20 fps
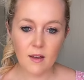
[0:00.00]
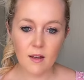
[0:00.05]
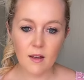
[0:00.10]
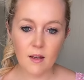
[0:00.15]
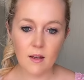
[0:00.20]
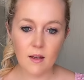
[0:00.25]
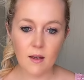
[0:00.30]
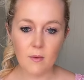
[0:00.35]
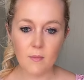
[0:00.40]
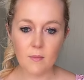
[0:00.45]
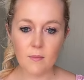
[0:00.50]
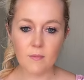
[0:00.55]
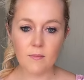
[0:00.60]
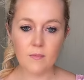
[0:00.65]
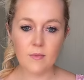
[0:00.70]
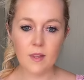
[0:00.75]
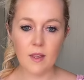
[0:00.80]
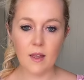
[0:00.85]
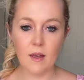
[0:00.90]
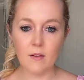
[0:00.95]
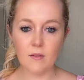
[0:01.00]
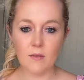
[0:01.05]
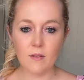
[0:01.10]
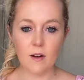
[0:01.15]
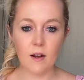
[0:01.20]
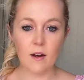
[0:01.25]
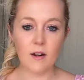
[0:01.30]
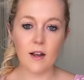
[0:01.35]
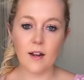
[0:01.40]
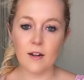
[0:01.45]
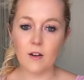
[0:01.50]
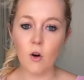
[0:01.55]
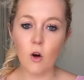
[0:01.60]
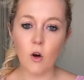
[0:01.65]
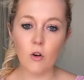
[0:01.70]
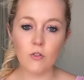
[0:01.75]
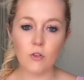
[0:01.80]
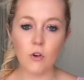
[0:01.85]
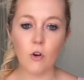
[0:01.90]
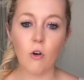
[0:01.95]
So yeah, and I had a
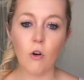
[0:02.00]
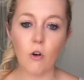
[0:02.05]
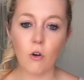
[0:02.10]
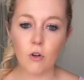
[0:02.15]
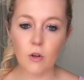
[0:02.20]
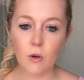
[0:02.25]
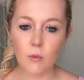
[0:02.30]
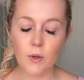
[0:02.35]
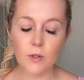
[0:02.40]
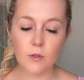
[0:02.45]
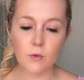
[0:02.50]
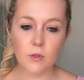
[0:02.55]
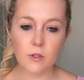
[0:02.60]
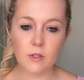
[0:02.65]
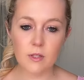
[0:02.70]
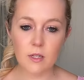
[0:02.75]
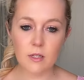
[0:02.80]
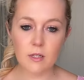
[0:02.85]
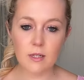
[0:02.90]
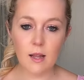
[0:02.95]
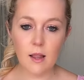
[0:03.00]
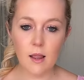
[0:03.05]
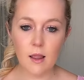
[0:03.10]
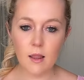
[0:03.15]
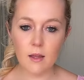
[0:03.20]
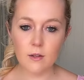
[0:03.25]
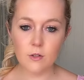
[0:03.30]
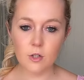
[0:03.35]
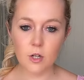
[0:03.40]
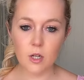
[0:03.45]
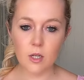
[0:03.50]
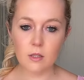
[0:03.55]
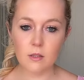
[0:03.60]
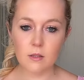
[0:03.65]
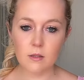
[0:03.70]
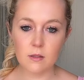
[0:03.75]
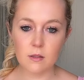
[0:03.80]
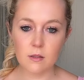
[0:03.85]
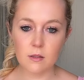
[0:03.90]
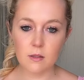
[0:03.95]
hot dog, which was
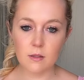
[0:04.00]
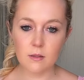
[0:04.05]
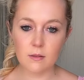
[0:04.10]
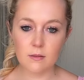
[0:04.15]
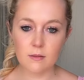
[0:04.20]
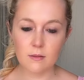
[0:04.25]
delicious.